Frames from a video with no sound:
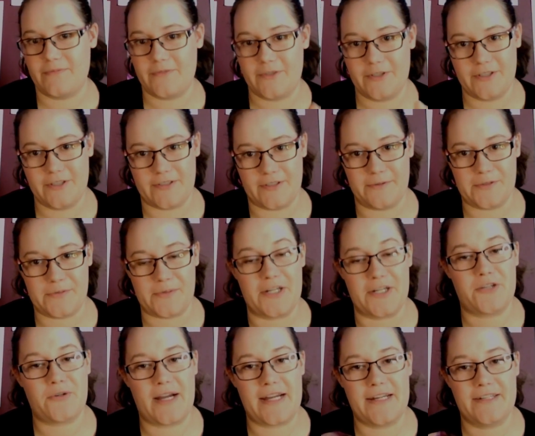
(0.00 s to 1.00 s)
because I was
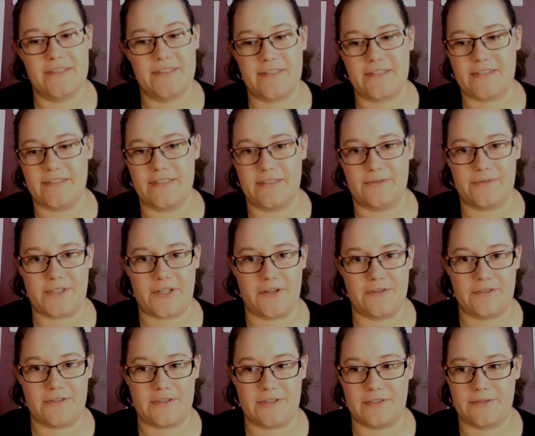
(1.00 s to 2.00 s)
wearing trainers and I was
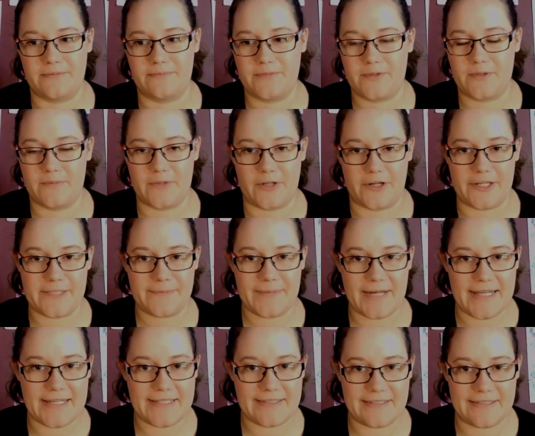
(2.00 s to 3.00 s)
going to some nice
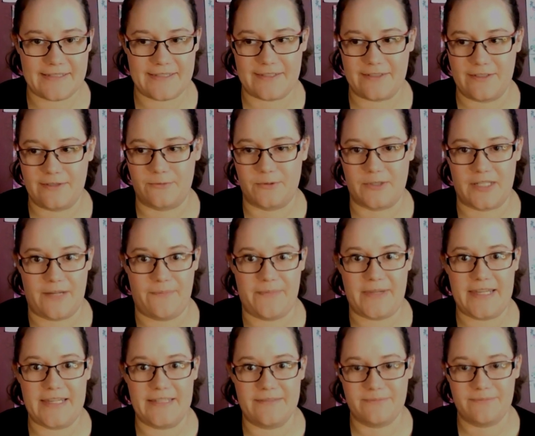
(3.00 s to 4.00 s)
places that wouldn't let
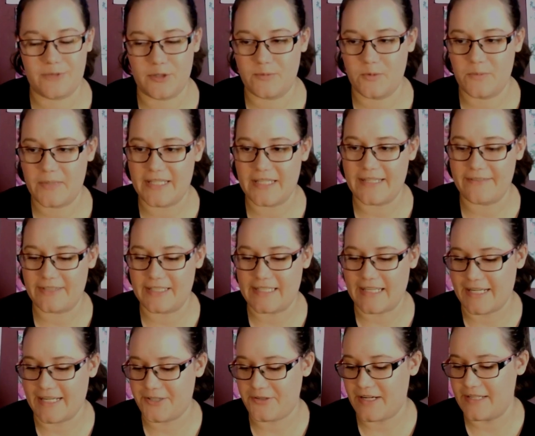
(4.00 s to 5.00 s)
me in probably if I
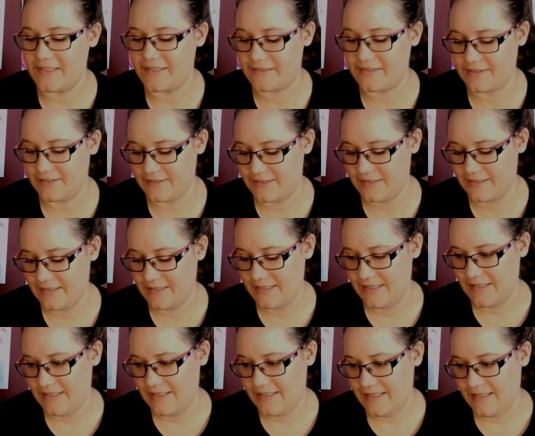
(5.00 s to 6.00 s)
had trainers on,
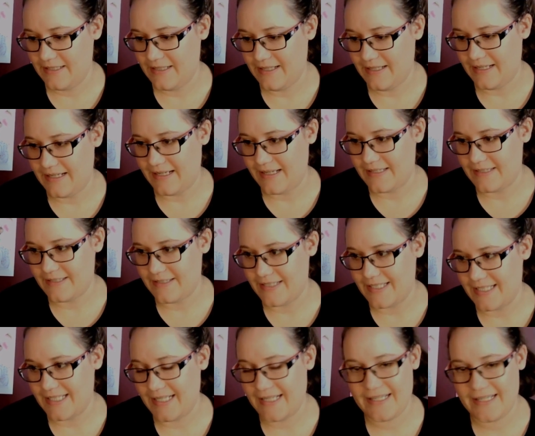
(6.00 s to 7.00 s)
and
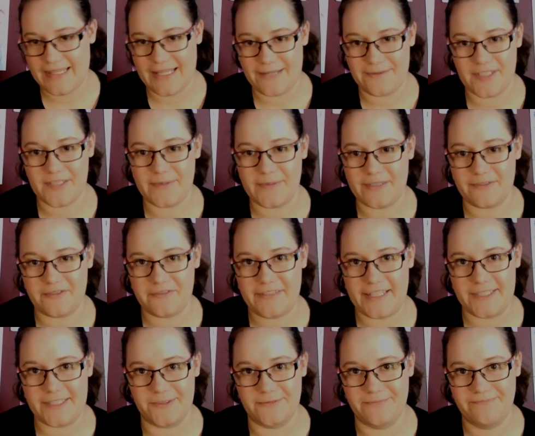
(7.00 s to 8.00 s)
that was a bit of a
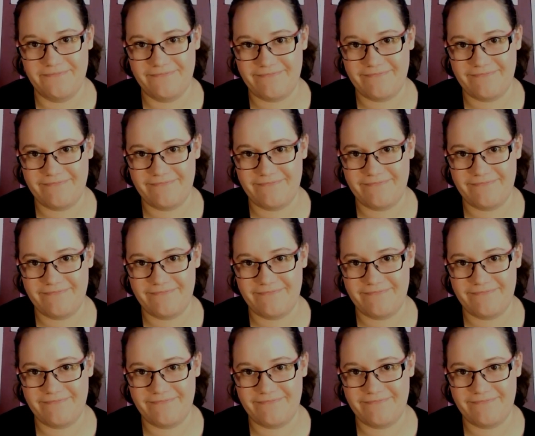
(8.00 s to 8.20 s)
fail.